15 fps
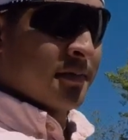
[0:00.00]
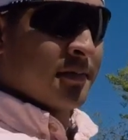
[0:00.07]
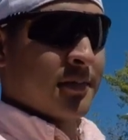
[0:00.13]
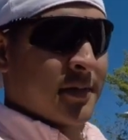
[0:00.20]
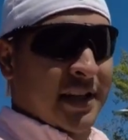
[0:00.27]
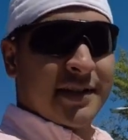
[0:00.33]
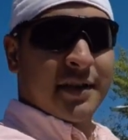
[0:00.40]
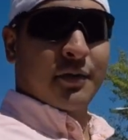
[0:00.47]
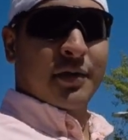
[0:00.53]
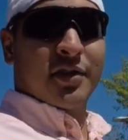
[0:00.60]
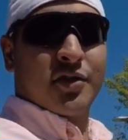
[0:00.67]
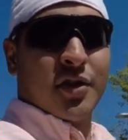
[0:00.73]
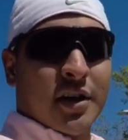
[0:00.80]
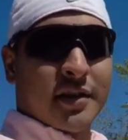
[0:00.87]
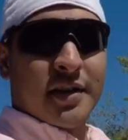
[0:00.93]
Let's see what the
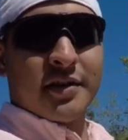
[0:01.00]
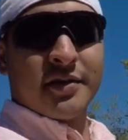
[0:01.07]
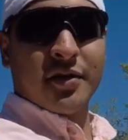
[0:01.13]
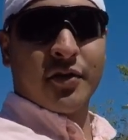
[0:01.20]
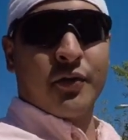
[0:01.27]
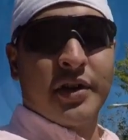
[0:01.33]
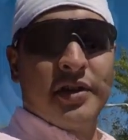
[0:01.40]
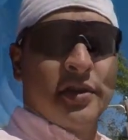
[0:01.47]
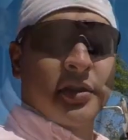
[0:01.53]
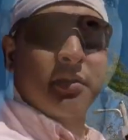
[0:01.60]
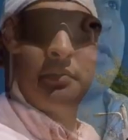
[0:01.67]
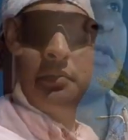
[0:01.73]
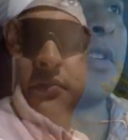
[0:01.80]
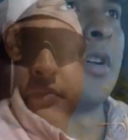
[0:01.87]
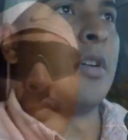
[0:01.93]
truck does during regen.
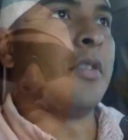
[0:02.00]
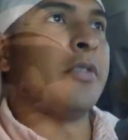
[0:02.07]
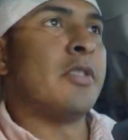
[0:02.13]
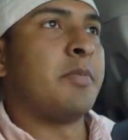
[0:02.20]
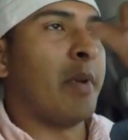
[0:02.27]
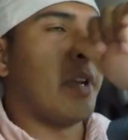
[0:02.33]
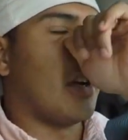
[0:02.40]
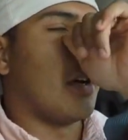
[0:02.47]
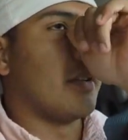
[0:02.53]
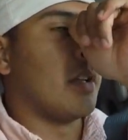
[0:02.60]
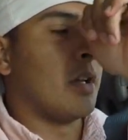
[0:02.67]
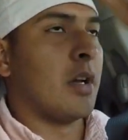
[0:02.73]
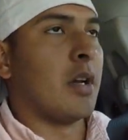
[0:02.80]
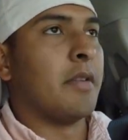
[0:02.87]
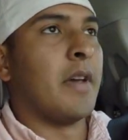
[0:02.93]
So just been on
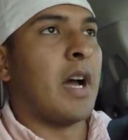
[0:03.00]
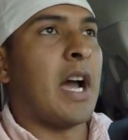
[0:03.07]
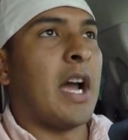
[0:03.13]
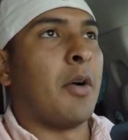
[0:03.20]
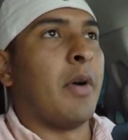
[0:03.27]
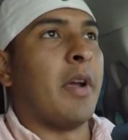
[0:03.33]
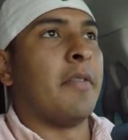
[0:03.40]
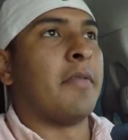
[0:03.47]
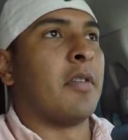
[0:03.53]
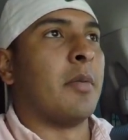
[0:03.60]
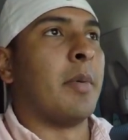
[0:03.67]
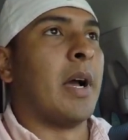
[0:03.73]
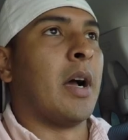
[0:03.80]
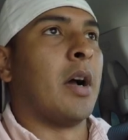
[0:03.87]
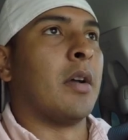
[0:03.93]
the highway for
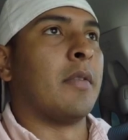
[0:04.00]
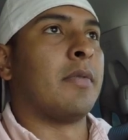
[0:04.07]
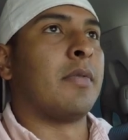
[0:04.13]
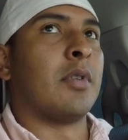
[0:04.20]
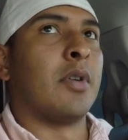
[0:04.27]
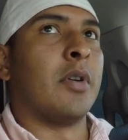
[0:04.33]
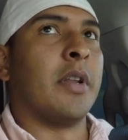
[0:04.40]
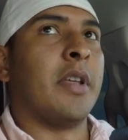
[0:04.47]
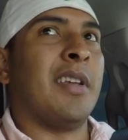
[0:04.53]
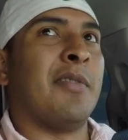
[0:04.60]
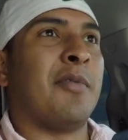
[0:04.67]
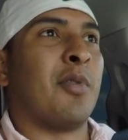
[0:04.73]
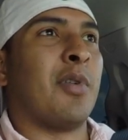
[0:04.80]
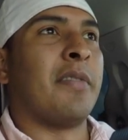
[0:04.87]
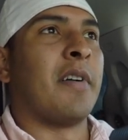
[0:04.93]
about
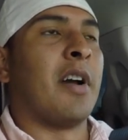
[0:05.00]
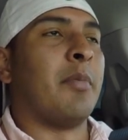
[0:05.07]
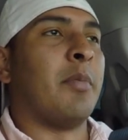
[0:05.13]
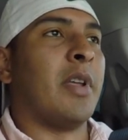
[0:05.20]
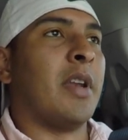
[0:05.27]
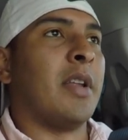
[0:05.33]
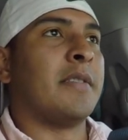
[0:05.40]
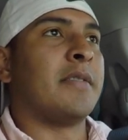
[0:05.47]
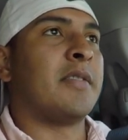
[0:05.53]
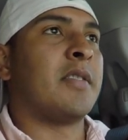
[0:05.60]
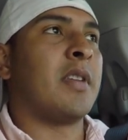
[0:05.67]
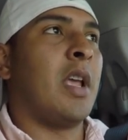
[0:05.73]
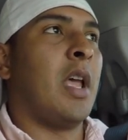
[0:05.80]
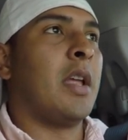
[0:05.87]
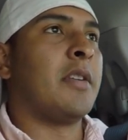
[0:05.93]
30-45 minutes,
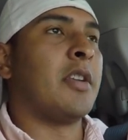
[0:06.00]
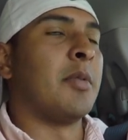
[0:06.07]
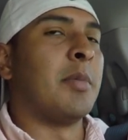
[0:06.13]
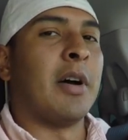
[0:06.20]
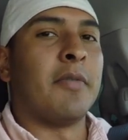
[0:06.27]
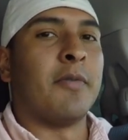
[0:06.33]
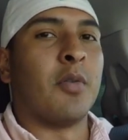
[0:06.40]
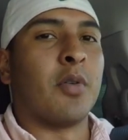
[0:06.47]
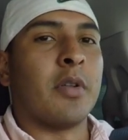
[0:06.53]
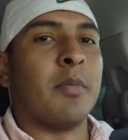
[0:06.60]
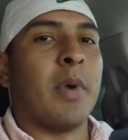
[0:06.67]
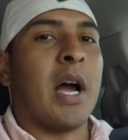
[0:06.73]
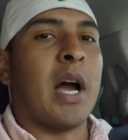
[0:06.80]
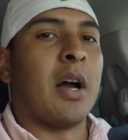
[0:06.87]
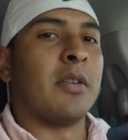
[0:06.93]
done about 40
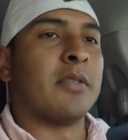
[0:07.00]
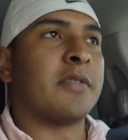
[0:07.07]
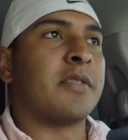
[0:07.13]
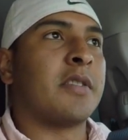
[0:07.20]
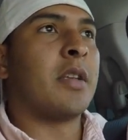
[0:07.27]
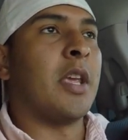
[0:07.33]
miles.